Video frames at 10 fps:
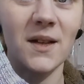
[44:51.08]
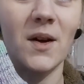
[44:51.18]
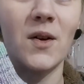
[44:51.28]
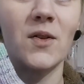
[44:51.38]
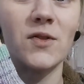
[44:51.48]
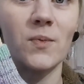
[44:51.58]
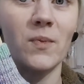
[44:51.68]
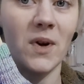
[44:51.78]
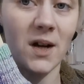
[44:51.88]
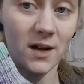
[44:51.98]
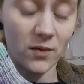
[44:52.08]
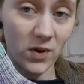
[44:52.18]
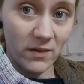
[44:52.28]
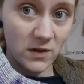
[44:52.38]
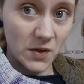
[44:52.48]
on my
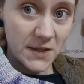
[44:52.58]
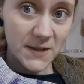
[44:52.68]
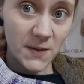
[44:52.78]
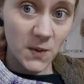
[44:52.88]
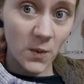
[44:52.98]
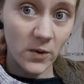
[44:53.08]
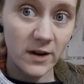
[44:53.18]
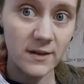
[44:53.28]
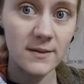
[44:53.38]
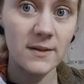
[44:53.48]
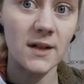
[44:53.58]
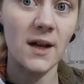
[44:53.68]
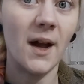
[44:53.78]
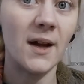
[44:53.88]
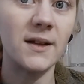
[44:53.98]
Ravelry store,
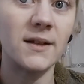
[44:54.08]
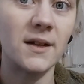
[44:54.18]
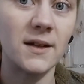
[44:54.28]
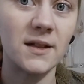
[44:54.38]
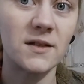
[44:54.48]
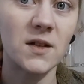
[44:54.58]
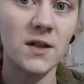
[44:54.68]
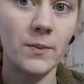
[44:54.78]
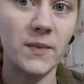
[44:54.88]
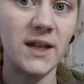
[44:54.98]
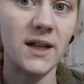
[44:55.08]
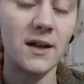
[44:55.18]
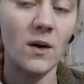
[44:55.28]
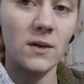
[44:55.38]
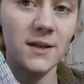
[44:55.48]
and it's gonna
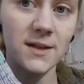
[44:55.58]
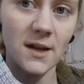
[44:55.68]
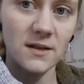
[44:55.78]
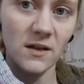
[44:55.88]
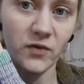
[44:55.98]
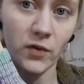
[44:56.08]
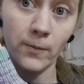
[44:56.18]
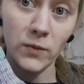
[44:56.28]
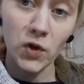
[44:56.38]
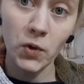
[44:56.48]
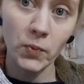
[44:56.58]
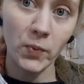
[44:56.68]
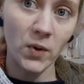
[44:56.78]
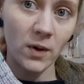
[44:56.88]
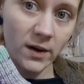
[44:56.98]
be all the sizes from
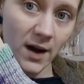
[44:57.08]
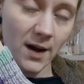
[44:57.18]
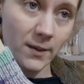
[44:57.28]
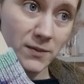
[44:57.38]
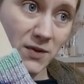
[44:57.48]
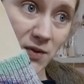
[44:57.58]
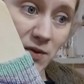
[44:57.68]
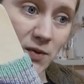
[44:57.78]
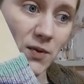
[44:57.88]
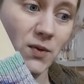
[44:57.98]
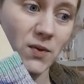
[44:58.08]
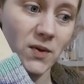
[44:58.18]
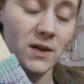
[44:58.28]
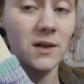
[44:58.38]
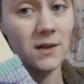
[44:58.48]
newborn up to
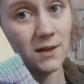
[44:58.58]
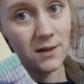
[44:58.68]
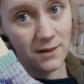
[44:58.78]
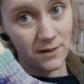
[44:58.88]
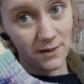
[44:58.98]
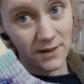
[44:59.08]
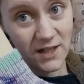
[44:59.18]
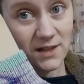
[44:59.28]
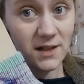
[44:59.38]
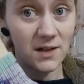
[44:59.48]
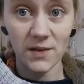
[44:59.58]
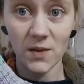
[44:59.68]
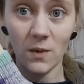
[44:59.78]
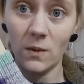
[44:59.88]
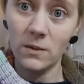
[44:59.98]
10 years
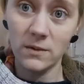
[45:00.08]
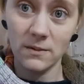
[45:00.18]
old.